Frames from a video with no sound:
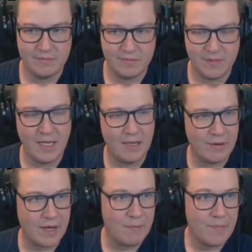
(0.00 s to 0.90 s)
Well,
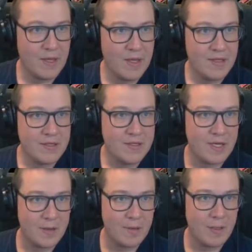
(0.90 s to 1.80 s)
okay.
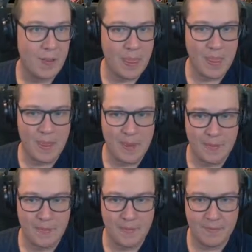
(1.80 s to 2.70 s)
So
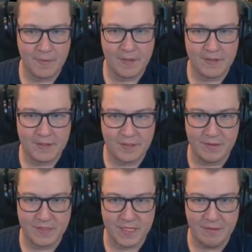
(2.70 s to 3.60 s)
let's do
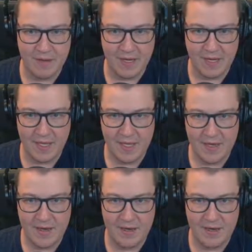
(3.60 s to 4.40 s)
the same here then.